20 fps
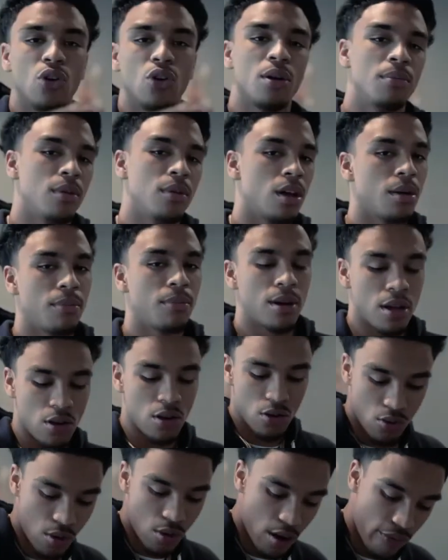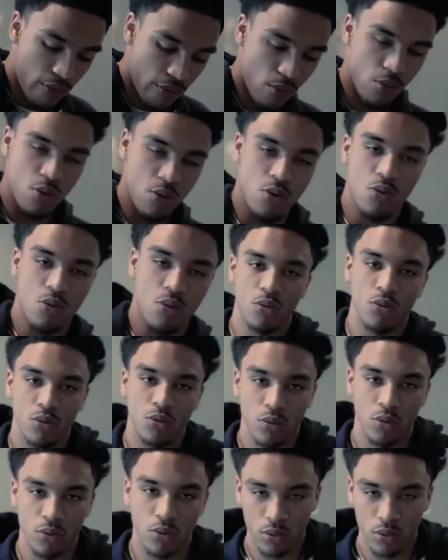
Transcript: I'm young, but I know right from wrong.